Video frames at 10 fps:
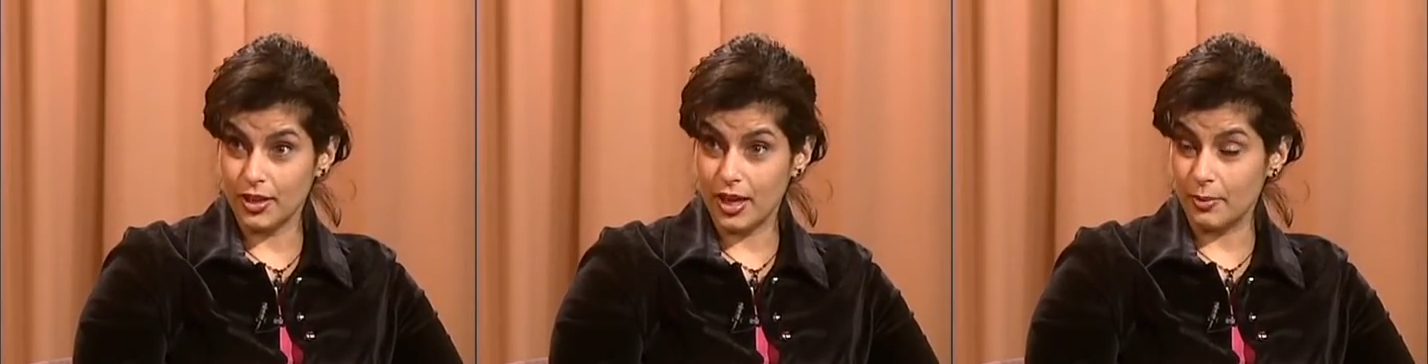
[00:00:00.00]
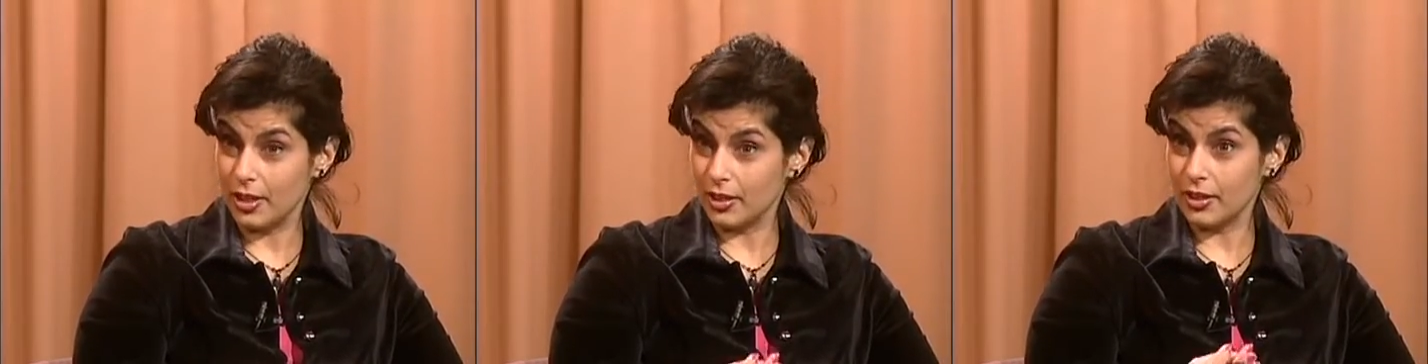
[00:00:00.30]
I
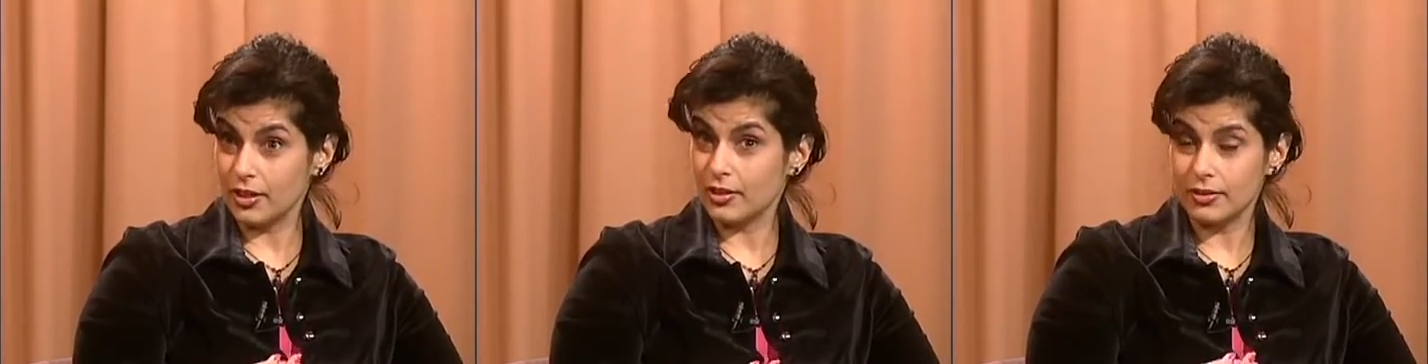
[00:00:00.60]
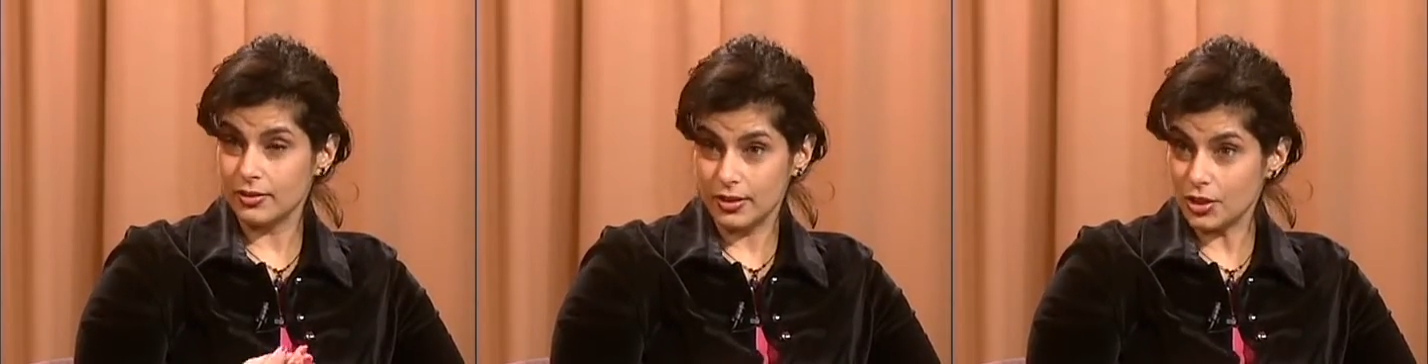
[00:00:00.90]
mean,
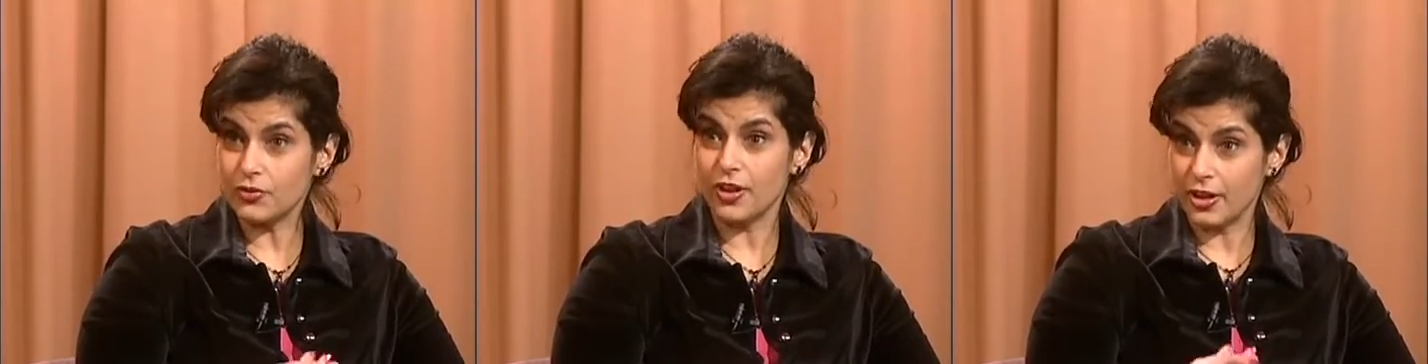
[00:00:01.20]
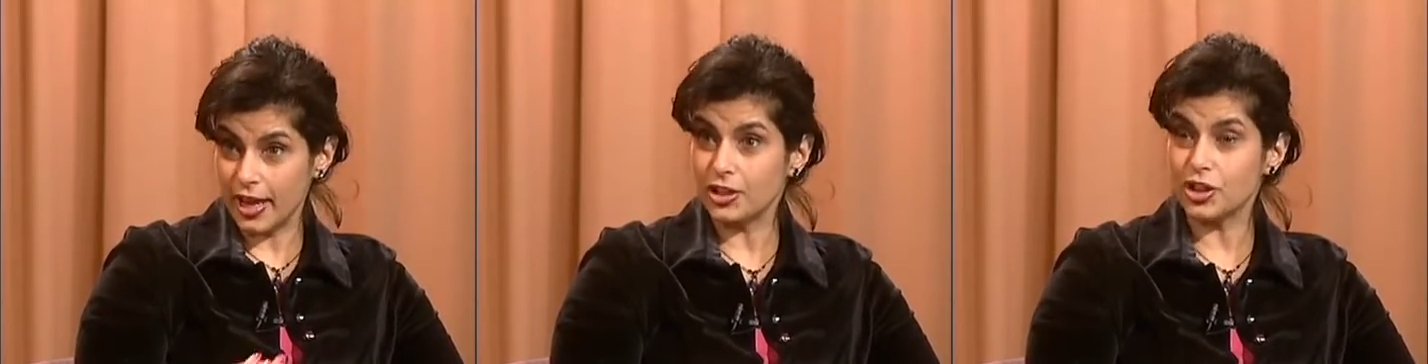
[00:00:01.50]
these are
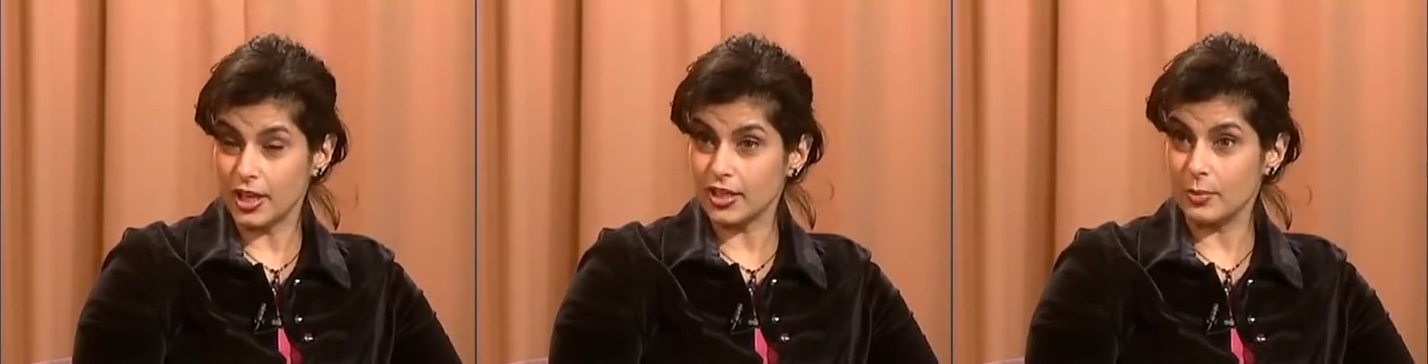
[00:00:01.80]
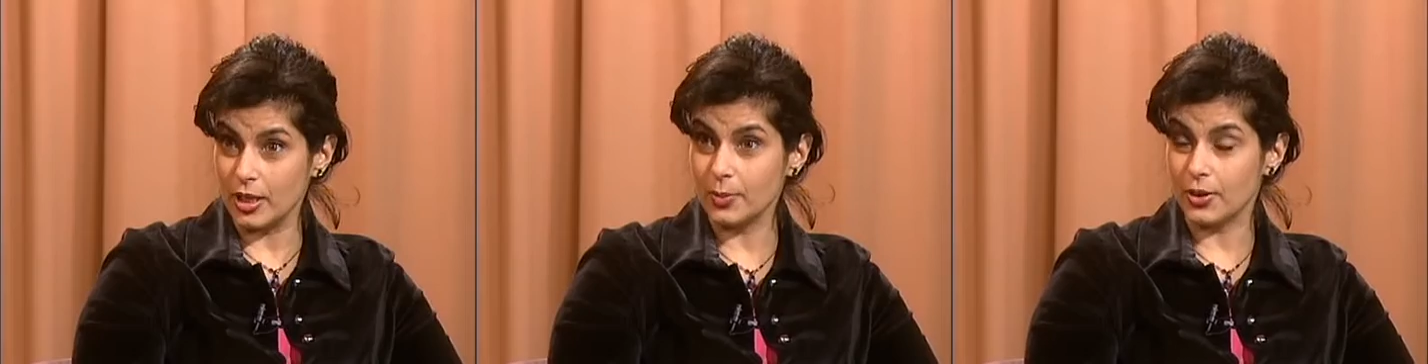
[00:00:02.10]
very educated
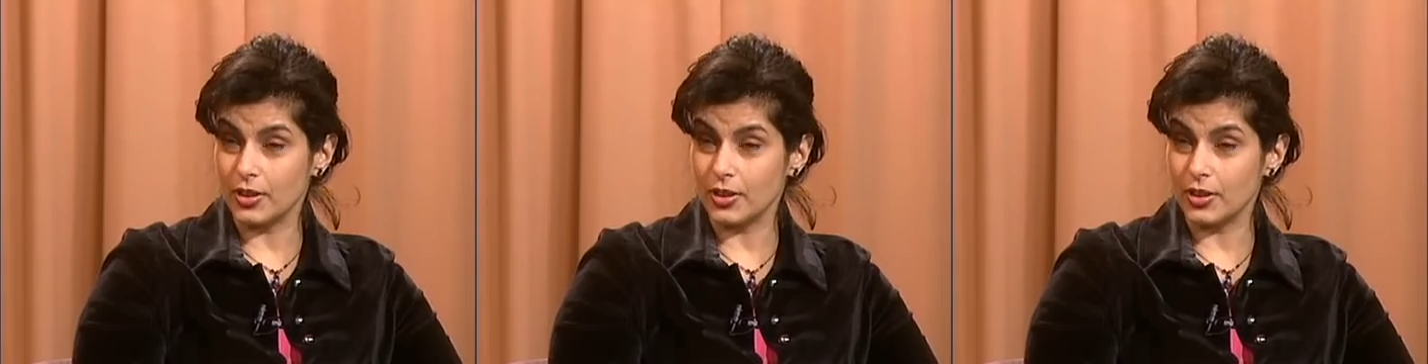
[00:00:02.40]
people.